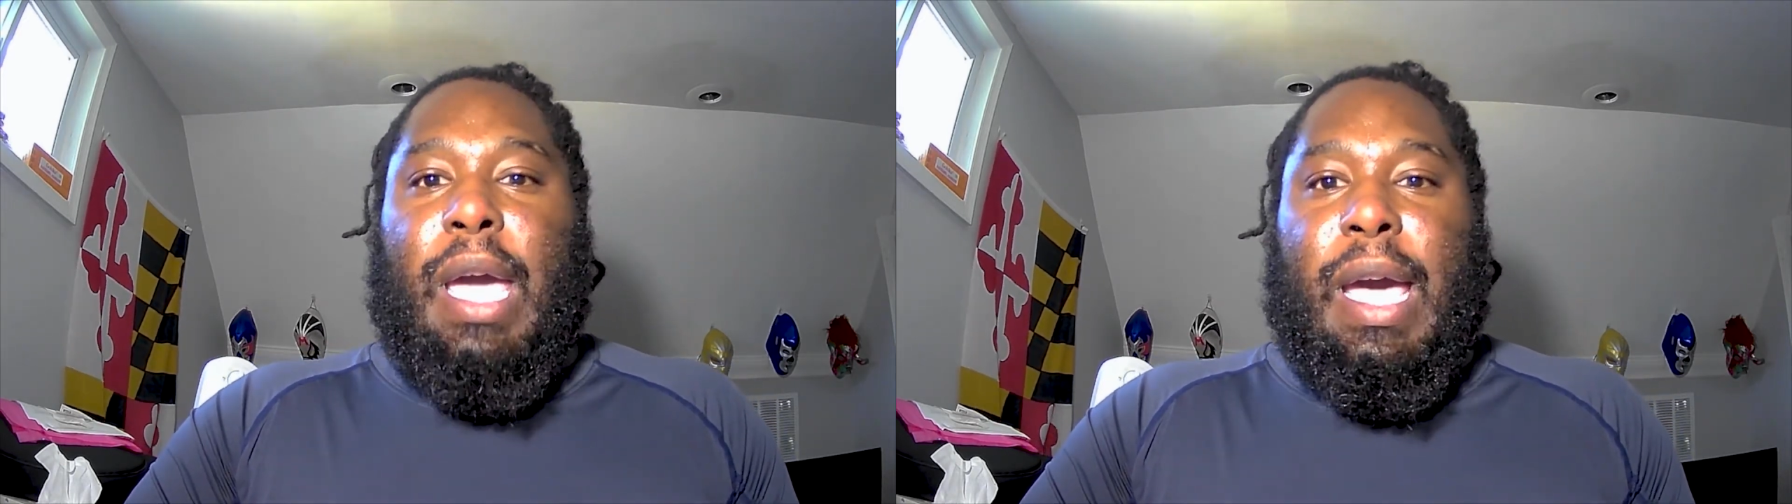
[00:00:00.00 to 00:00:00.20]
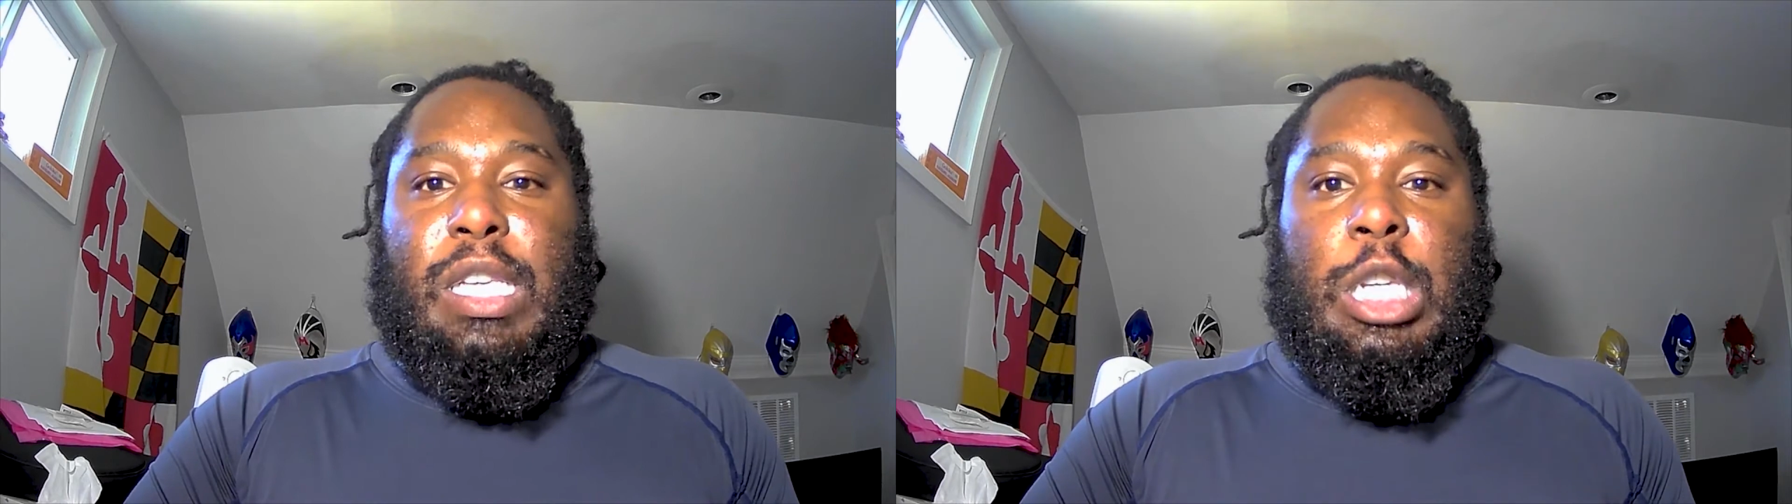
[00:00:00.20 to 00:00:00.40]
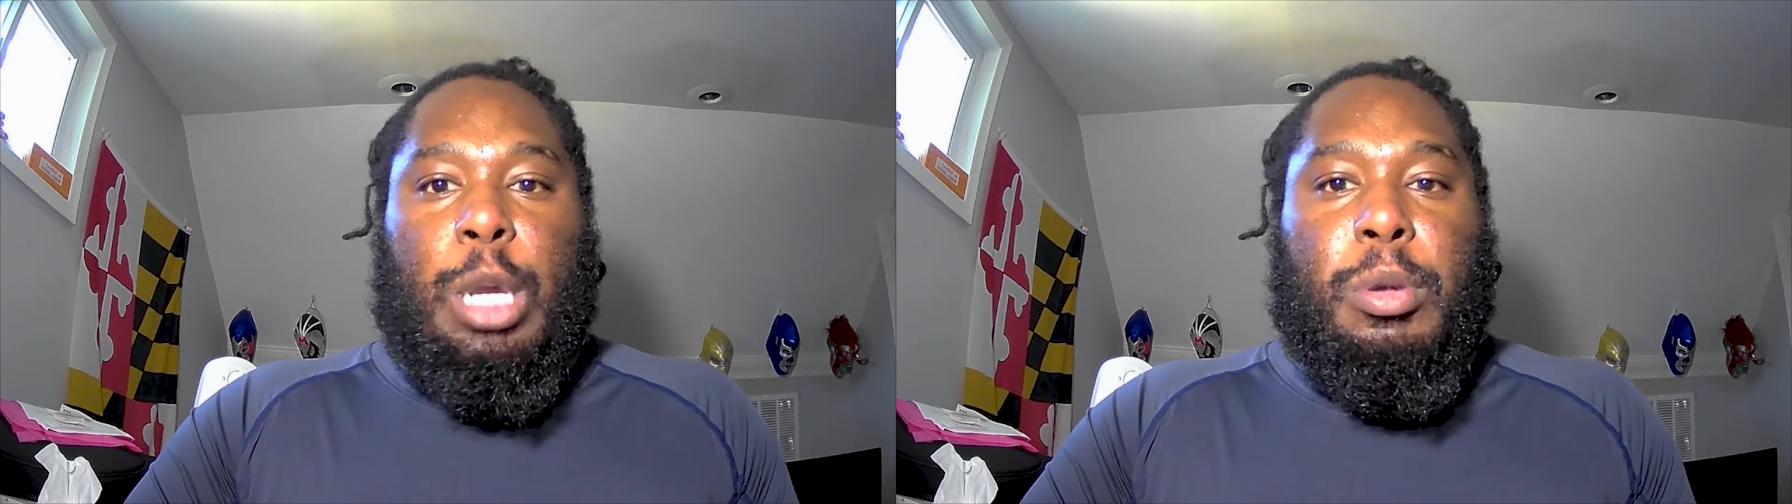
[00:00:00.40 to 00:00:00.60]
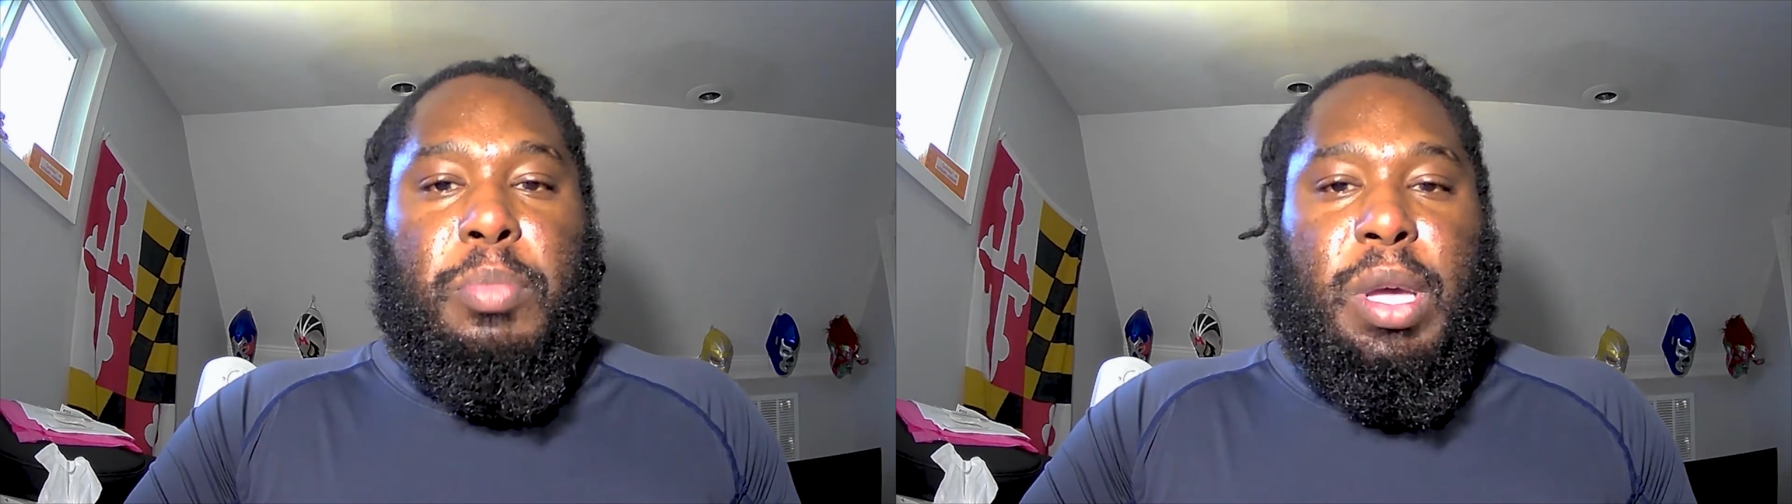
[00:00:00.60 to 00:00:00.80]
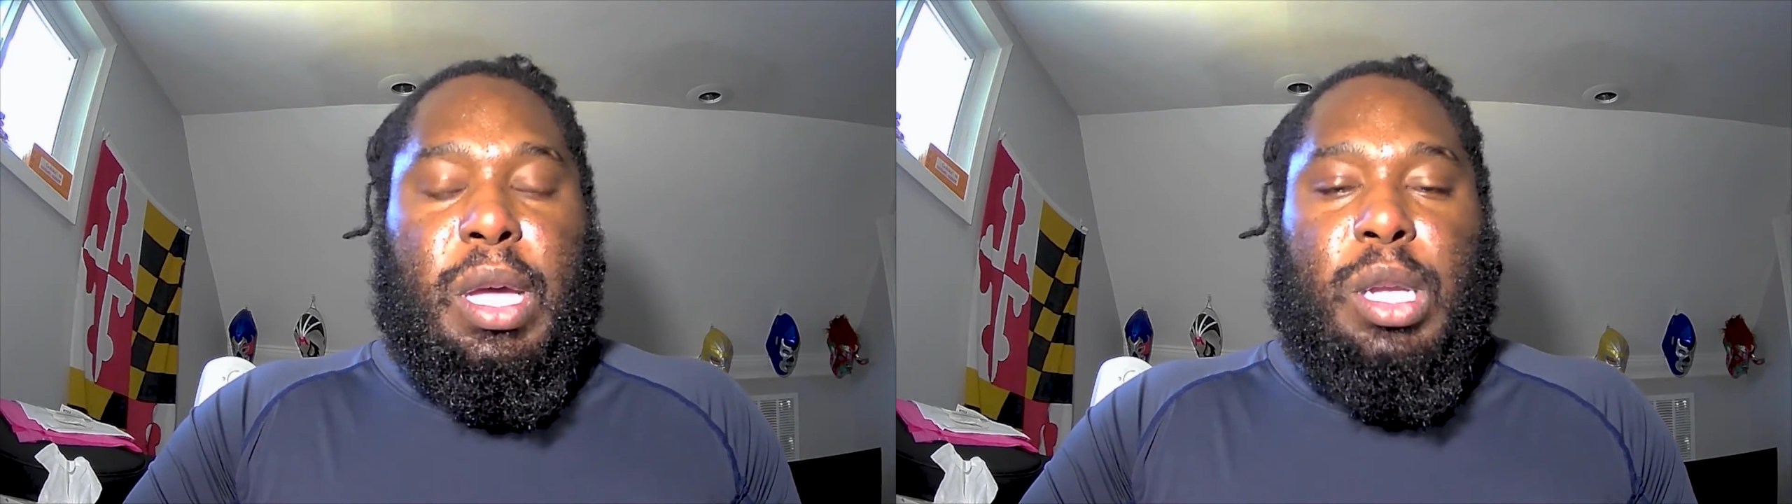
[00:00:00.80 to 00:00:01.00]
as human
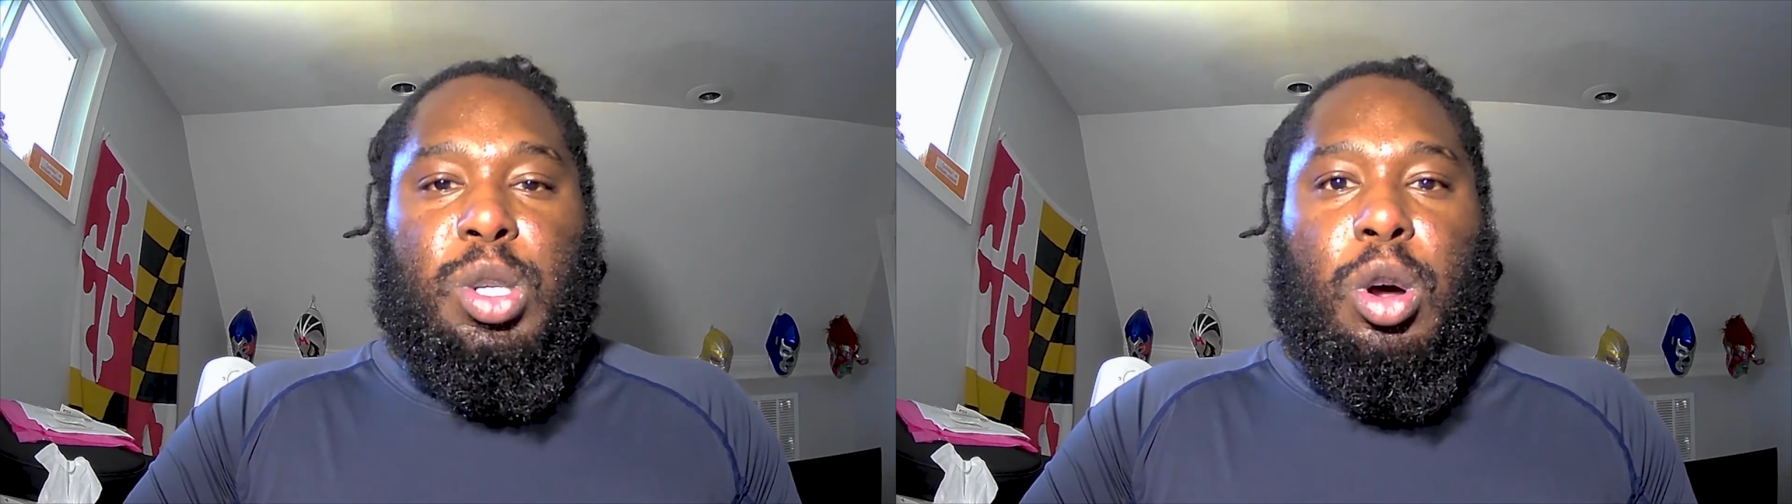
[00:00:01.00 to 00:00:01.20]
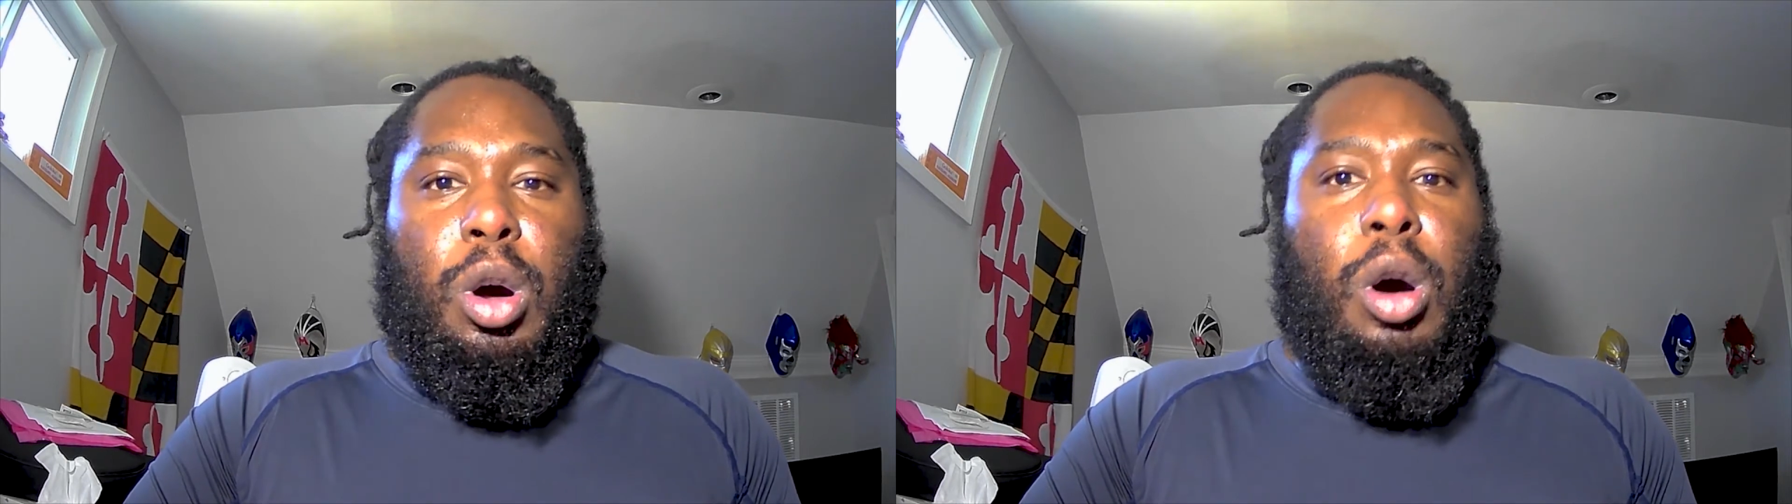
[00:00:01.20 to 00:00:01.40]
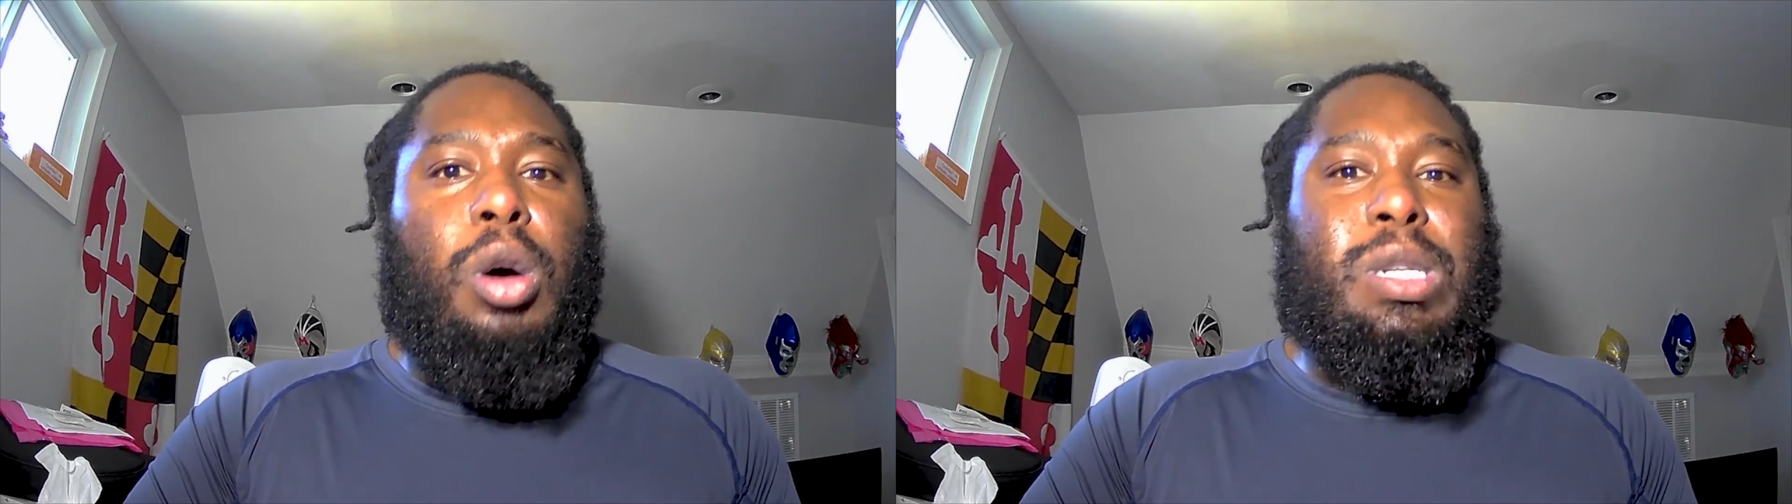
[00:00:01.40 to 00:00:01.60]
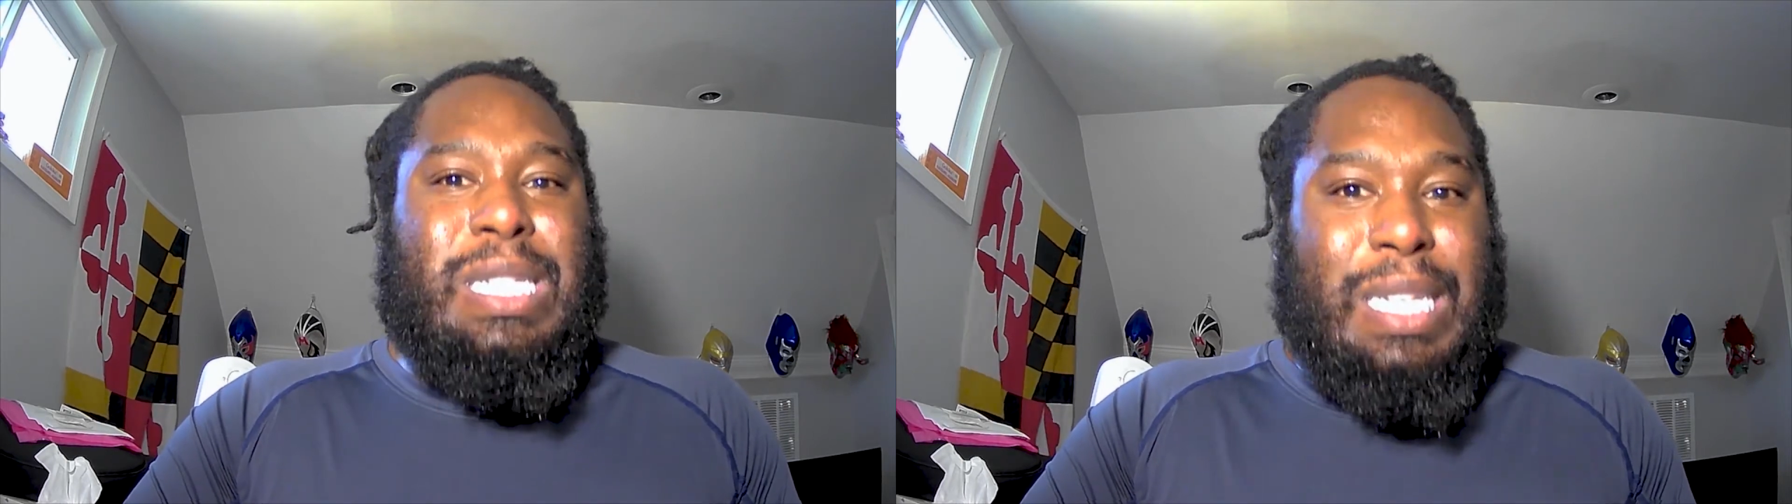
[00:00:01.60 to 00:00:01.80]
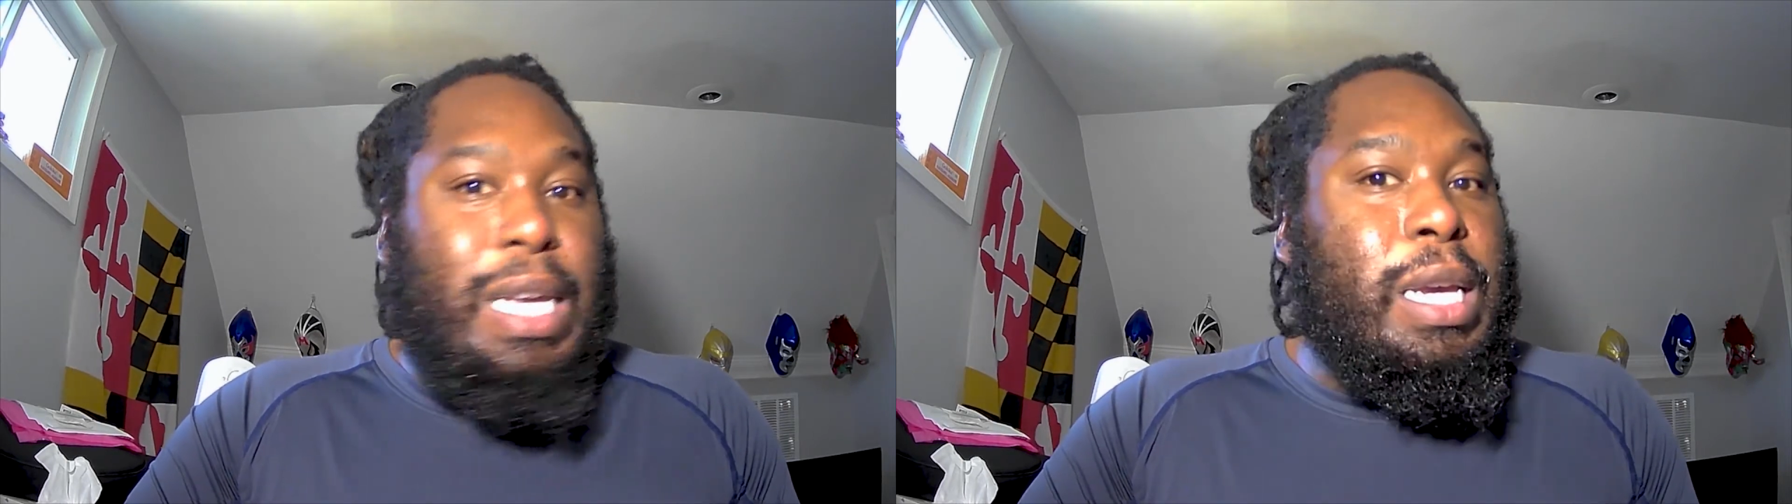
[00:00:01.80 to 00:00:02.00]
beings all
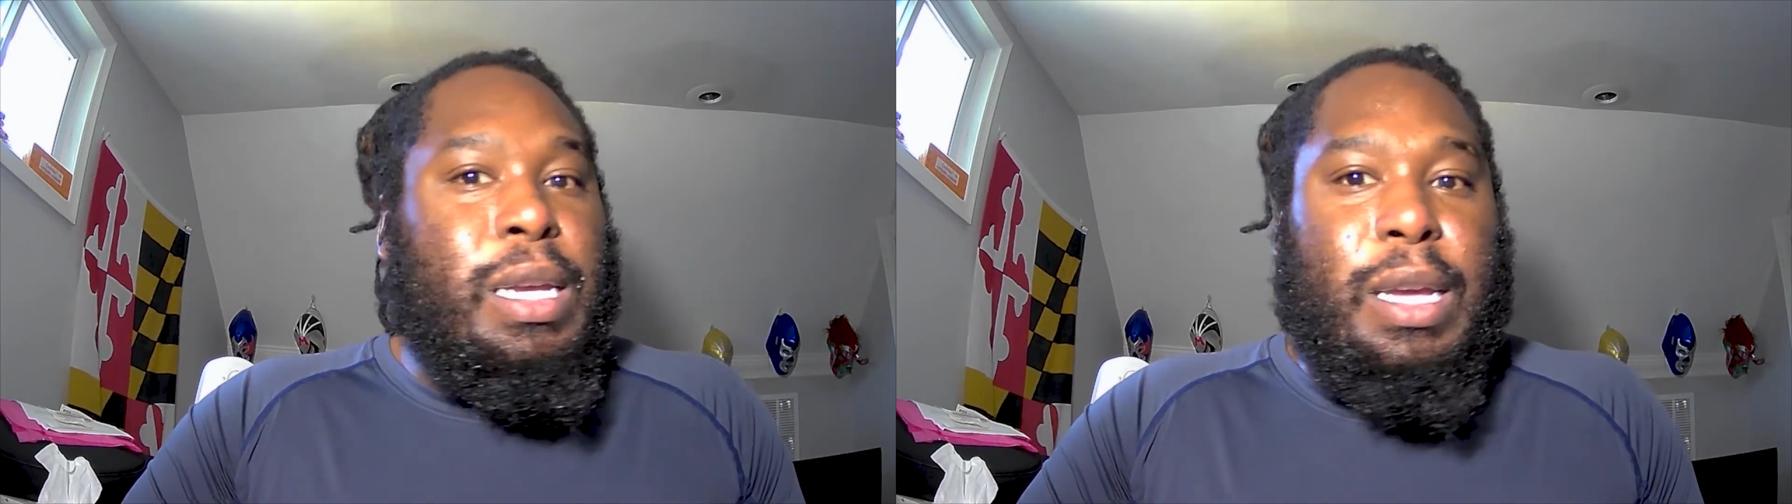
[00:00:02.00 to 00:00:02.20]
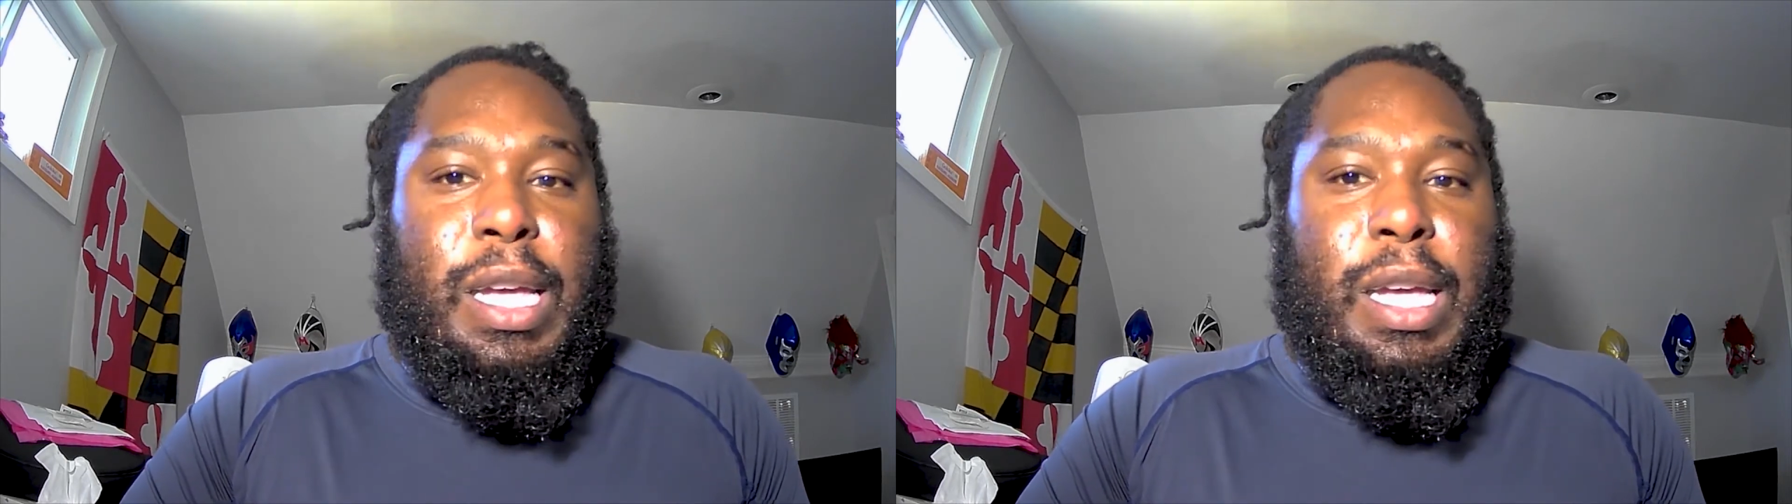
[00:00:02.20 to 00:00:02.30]
seek